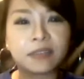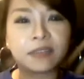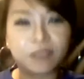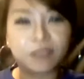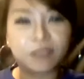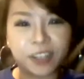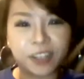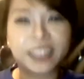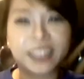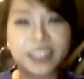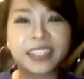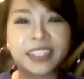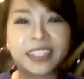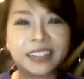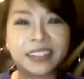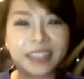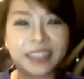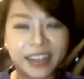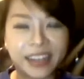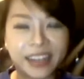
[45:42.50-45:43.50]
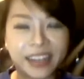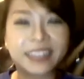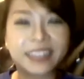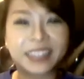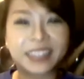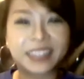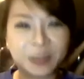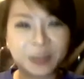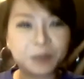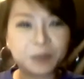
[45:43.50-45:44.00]
pounds
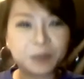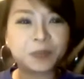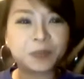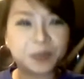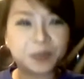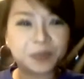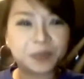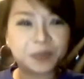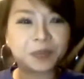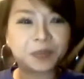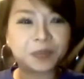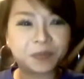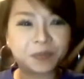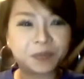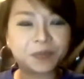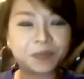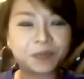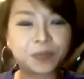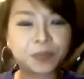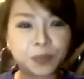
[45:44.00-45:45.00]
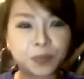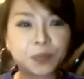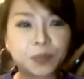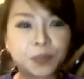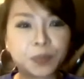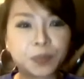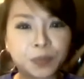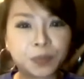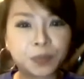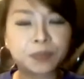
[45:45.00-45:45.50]
balancing bladed. Uh,
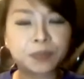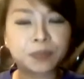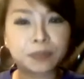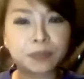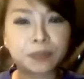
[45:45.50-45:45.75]
mm.